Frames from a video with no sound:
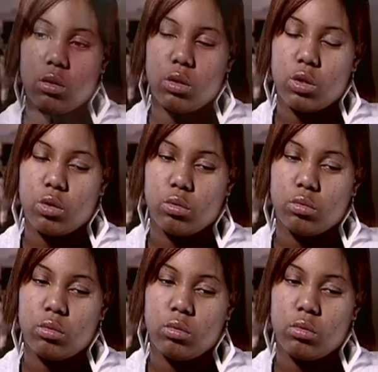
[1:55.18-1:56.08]
you
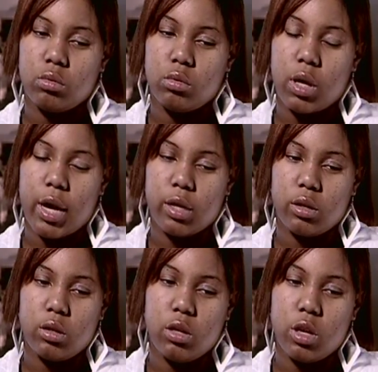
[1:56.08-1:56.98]
know, I had
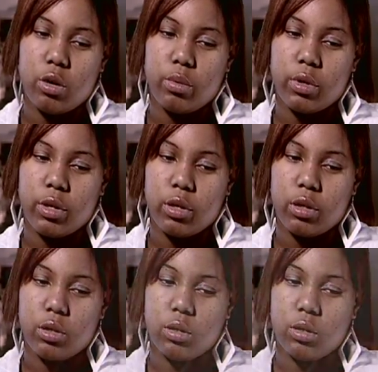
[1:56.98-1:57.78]
to deal with it.